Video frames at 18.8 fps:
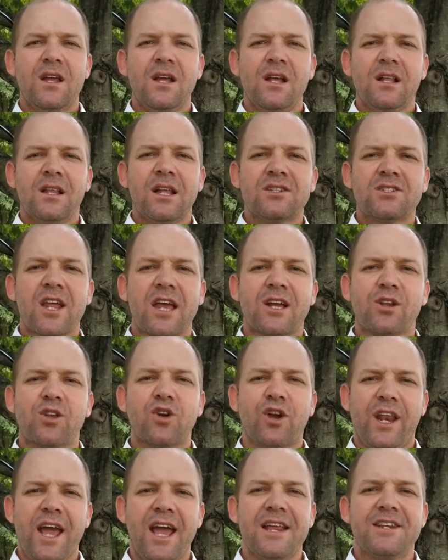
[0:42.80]
Let's take a look at
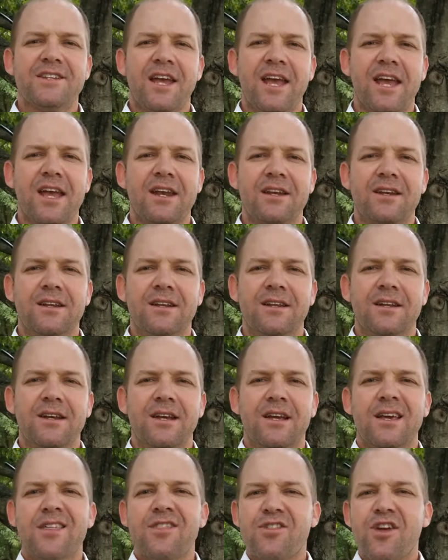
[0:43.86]
head-to-head.
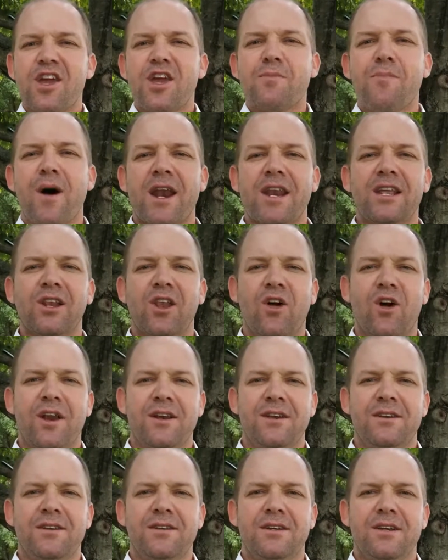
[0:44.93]
Think money line.
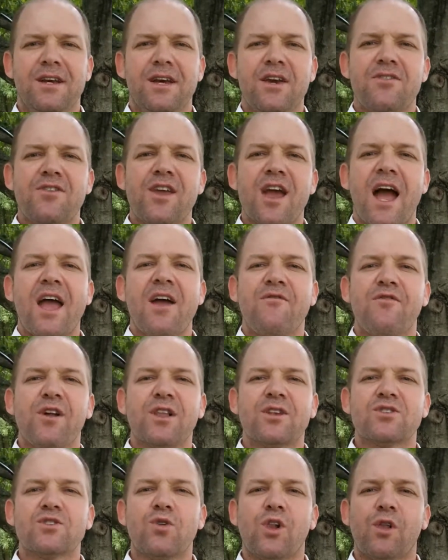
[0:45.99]
The AFL
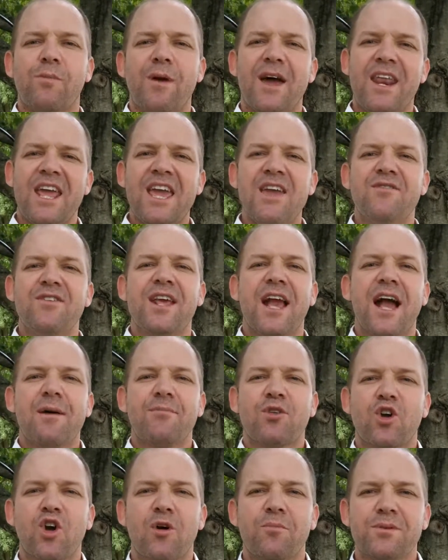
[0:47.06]
is all about evening up the
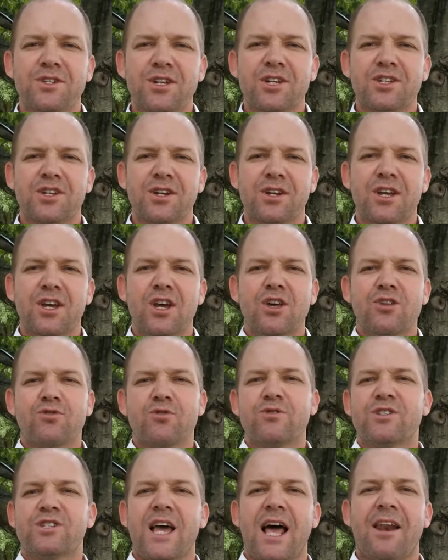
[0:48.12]
competition through
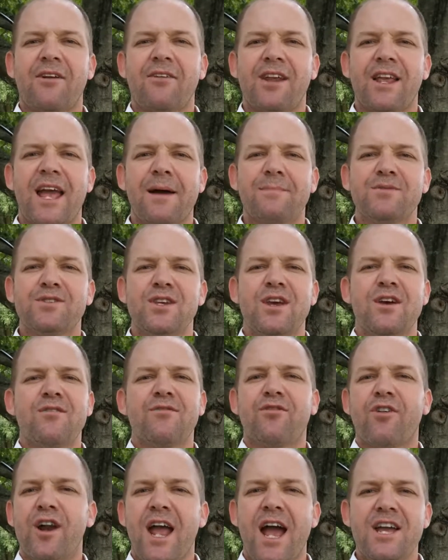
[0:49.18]
salary caps,
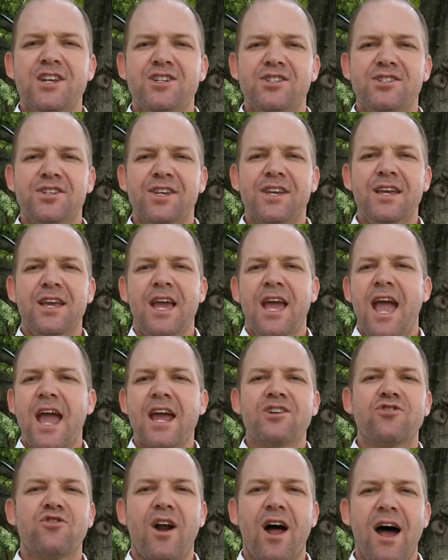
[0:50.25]
free agency, and
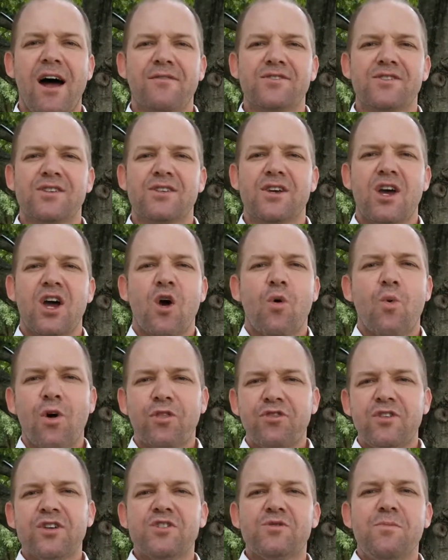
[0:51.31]
drafts. What
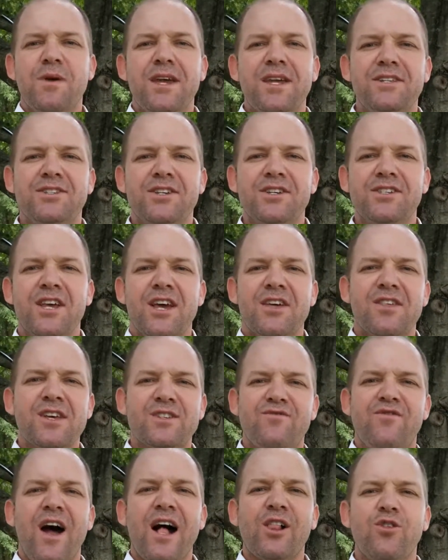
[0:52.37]
this means is there's
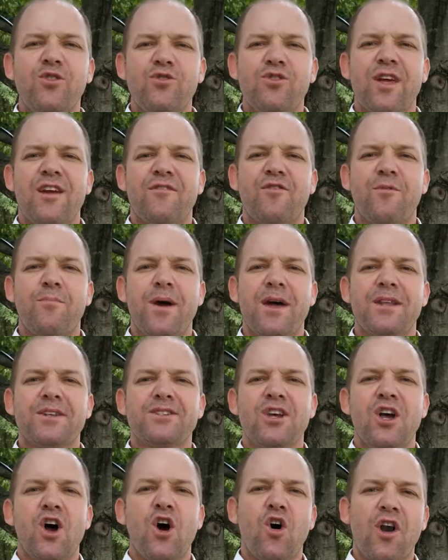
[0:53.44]
value there for
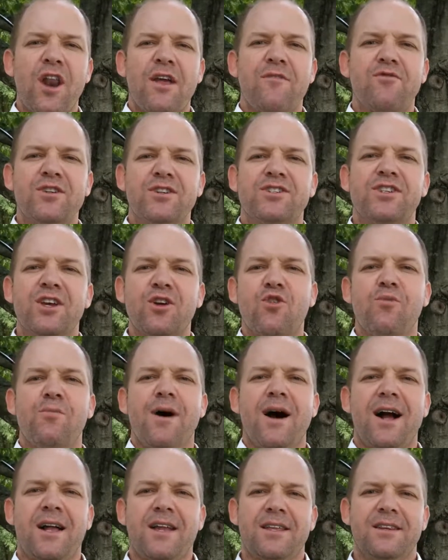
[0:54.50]
bettors on every single
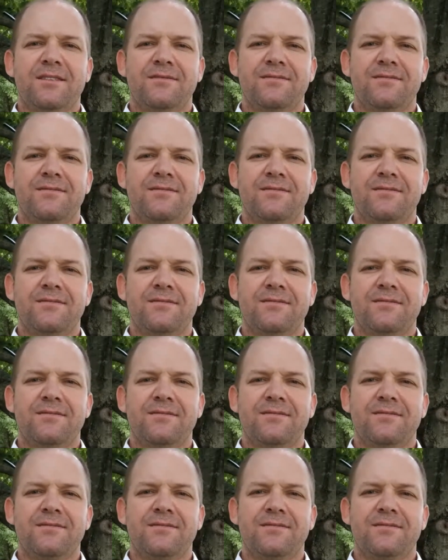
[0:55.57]
market.